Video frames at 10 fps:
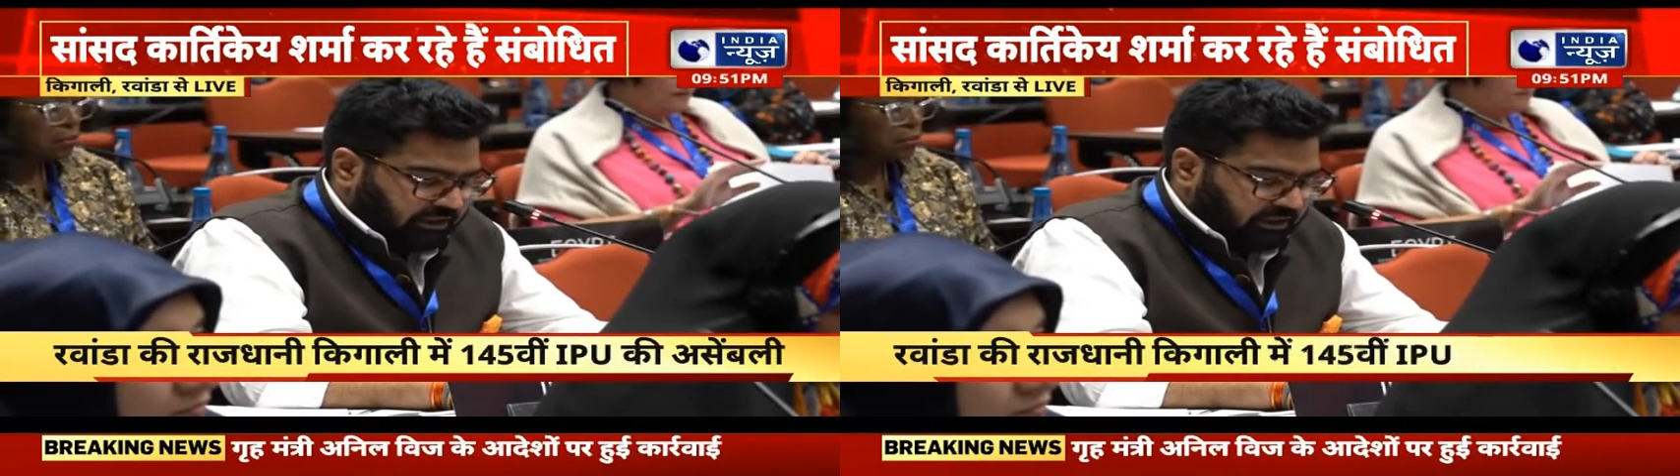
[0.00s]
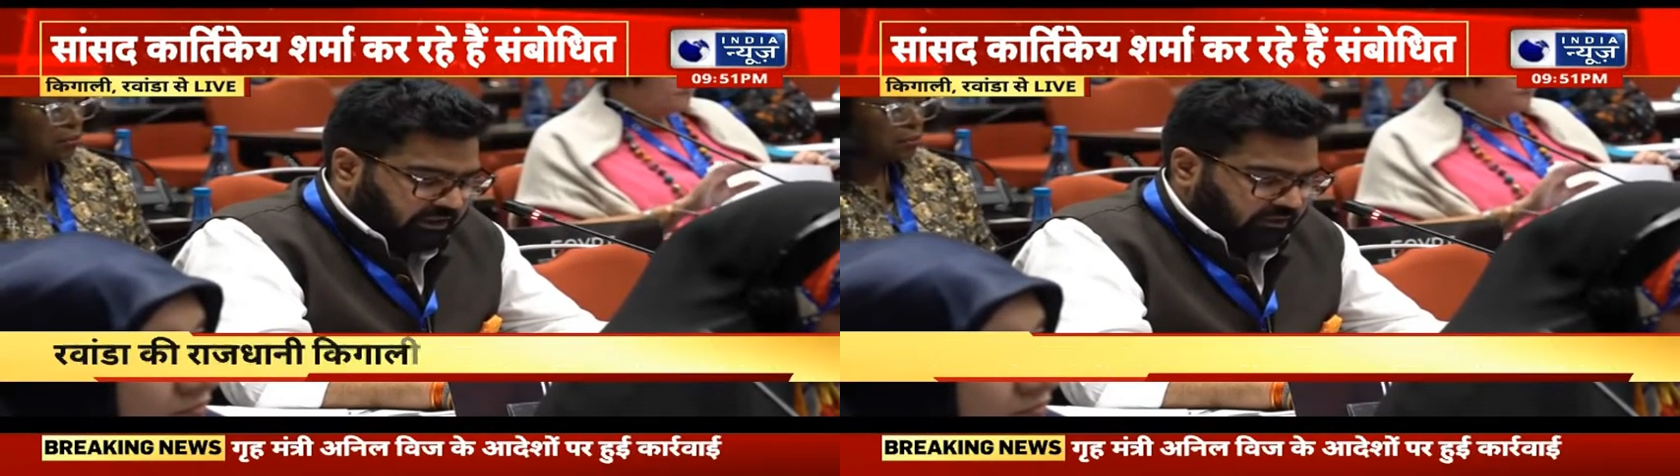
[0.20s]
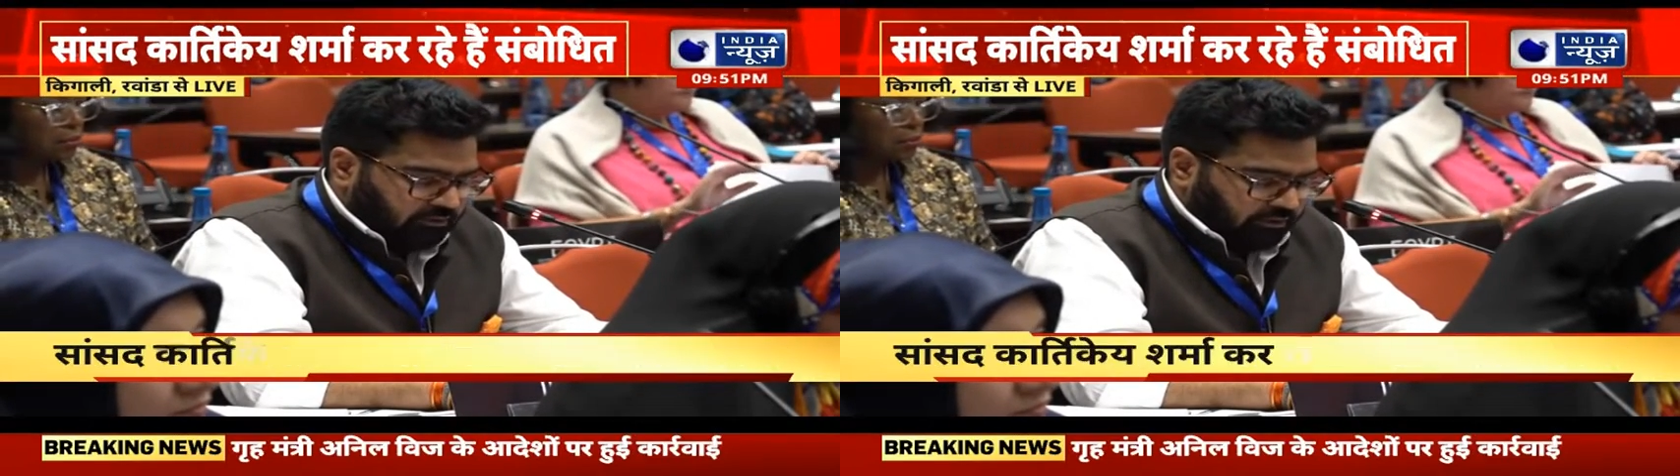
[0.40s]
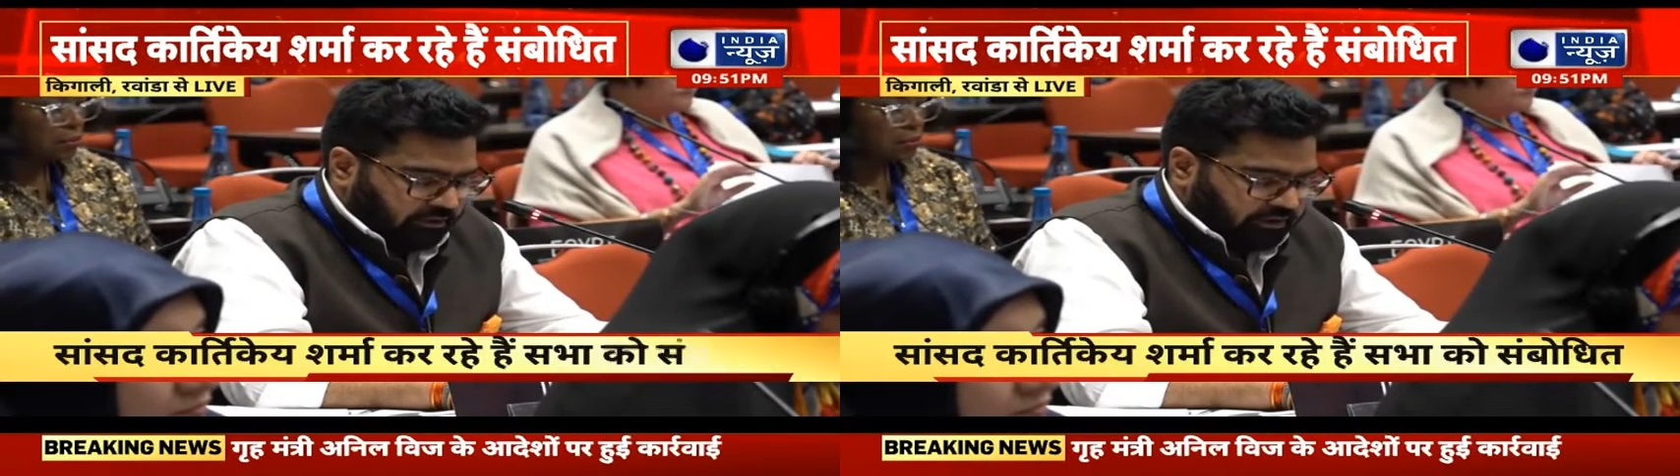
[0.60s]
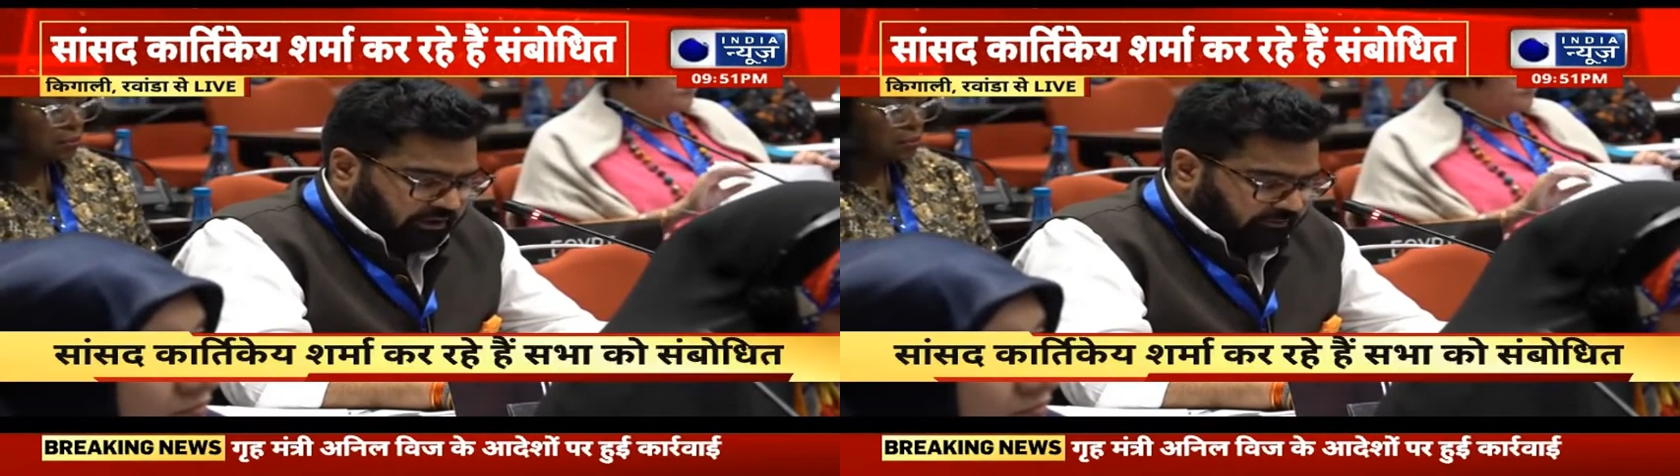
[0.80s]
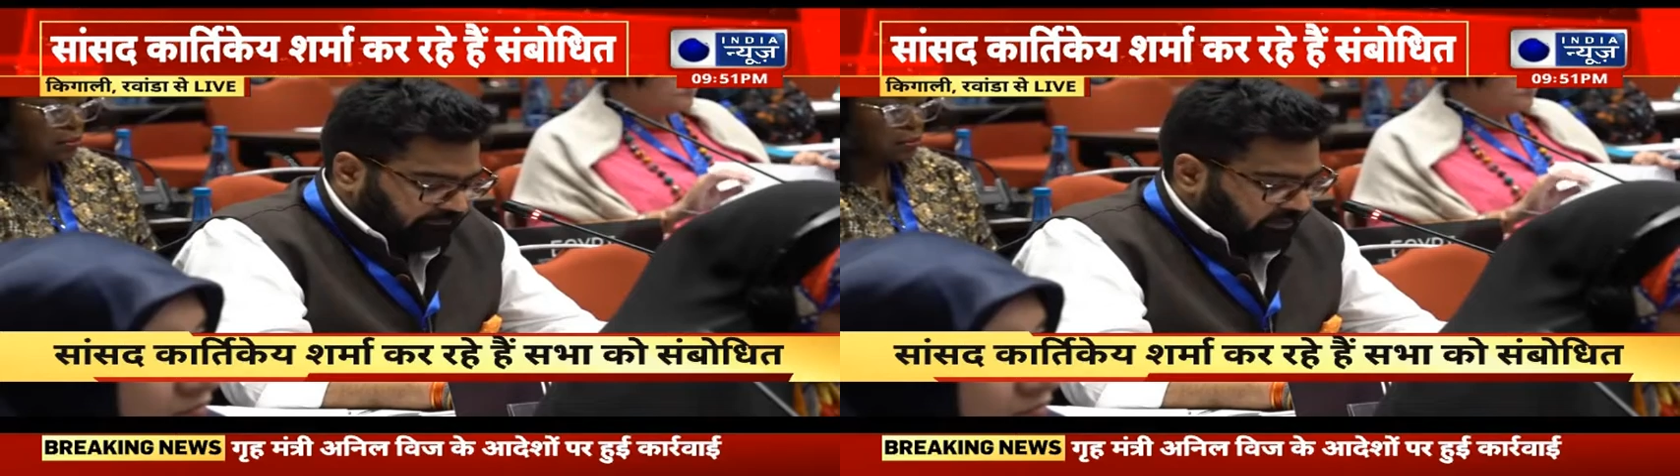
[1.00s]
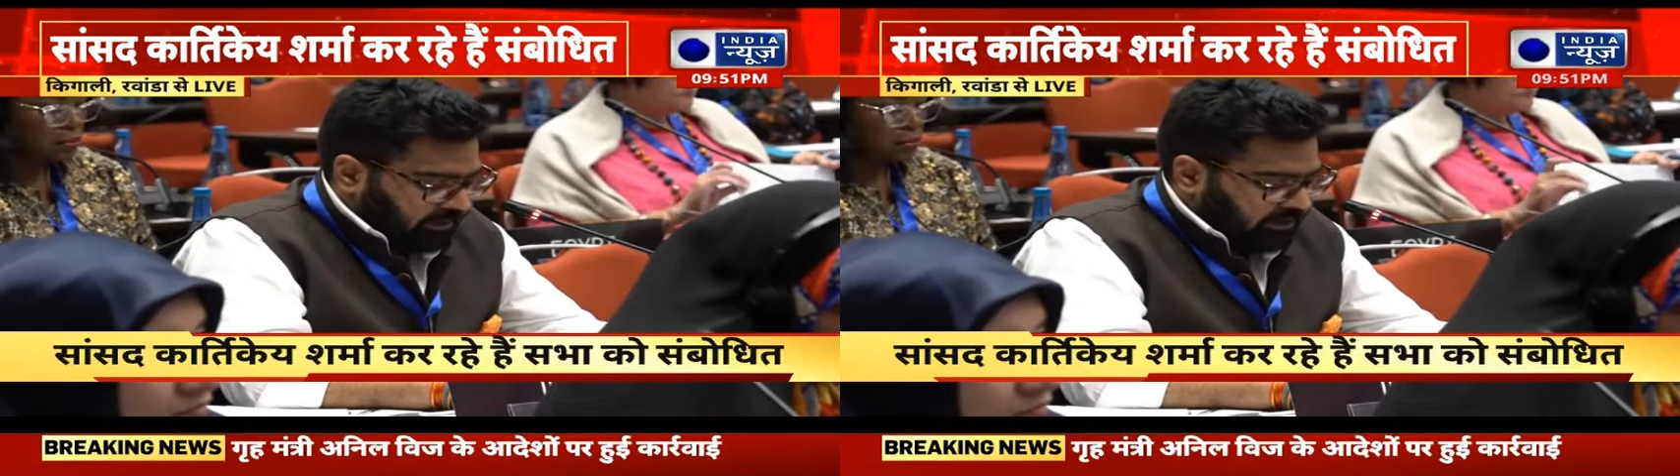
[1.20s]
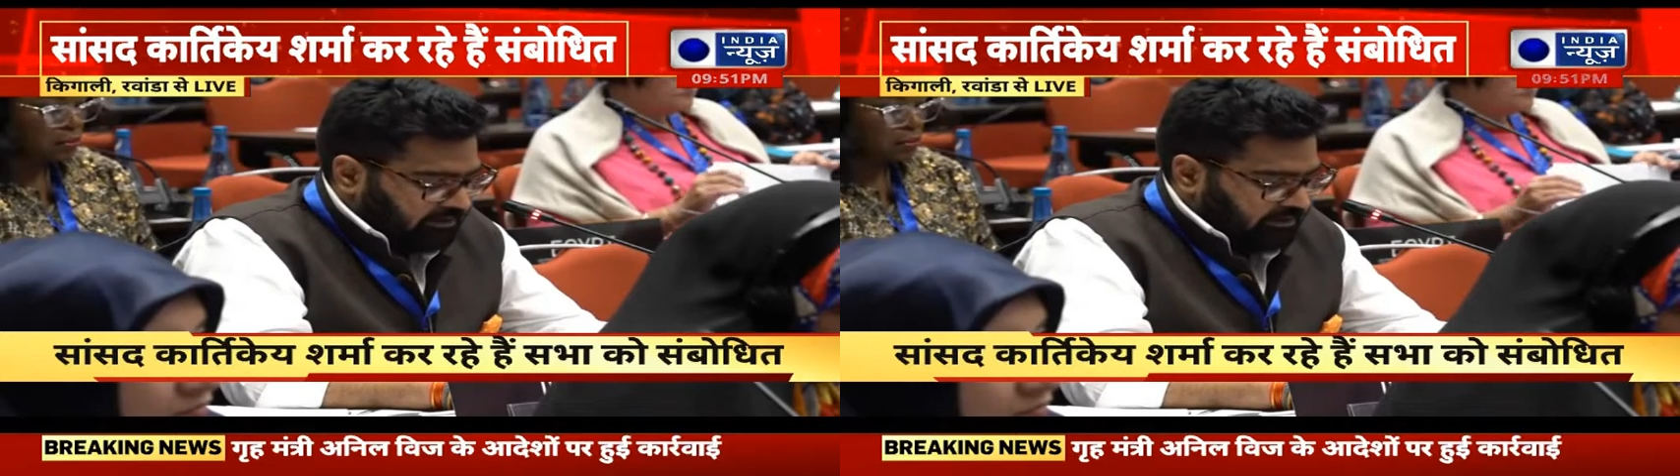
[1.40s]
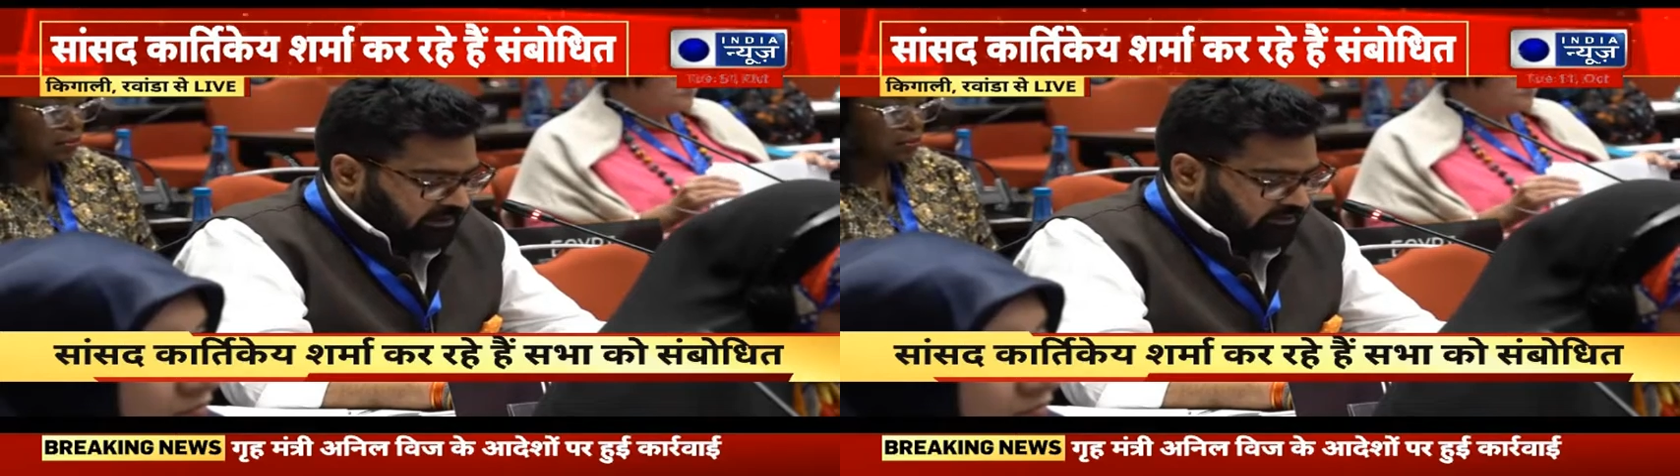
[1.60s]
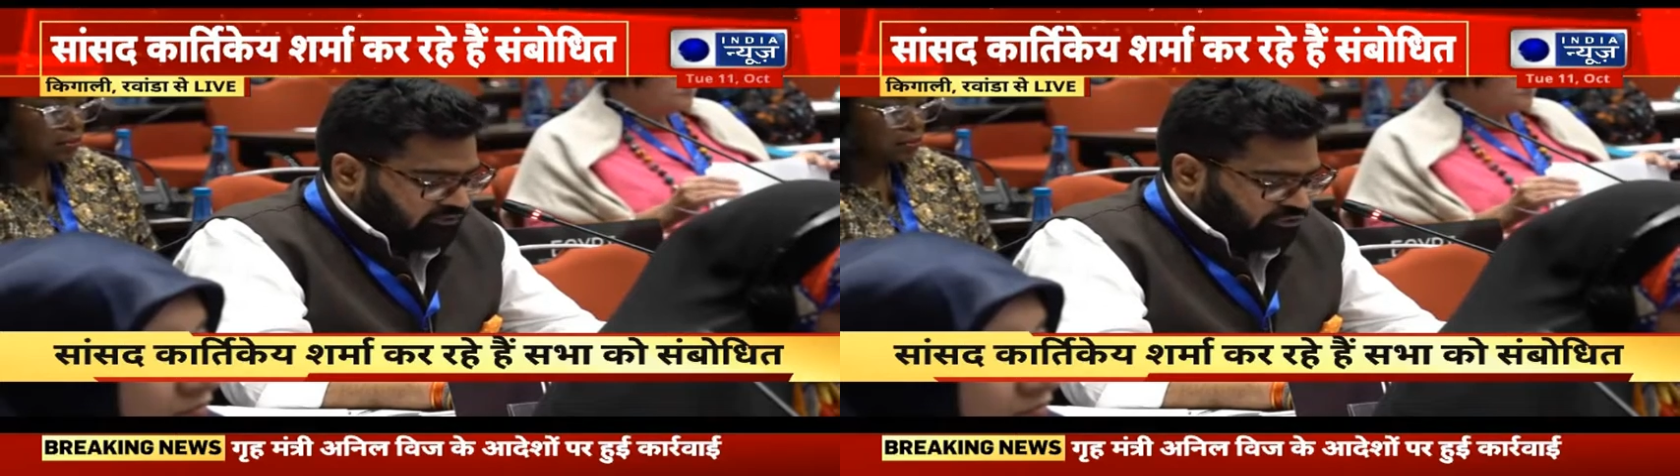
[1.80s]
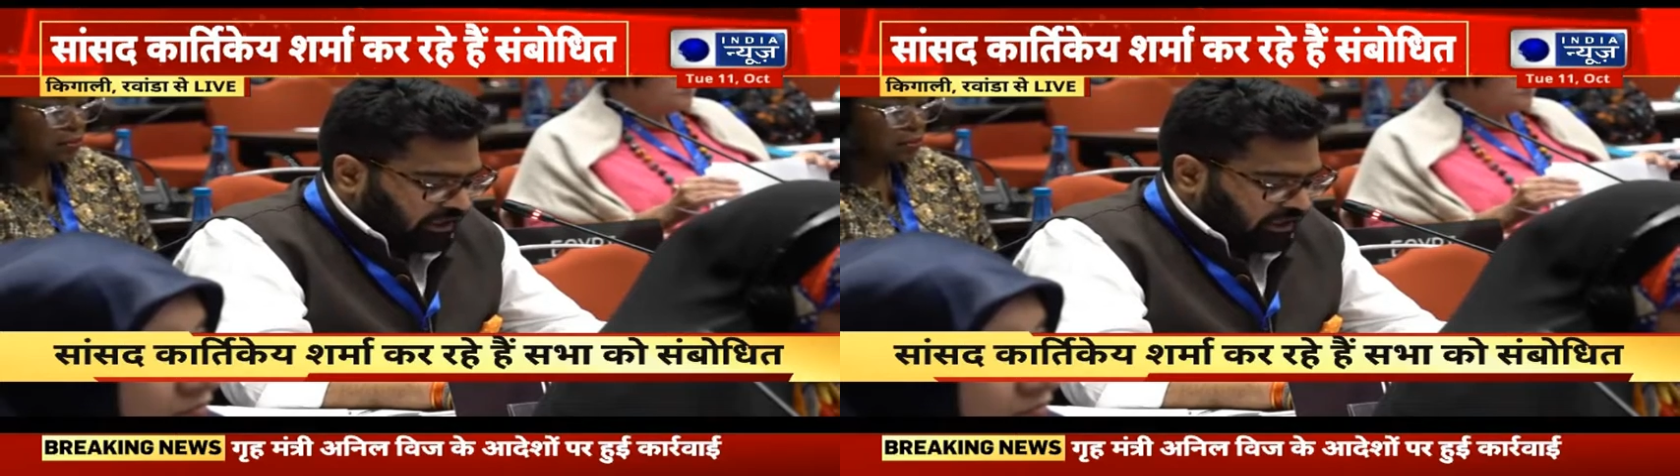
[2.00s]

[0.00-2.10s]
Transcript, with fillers: the principle of gender equality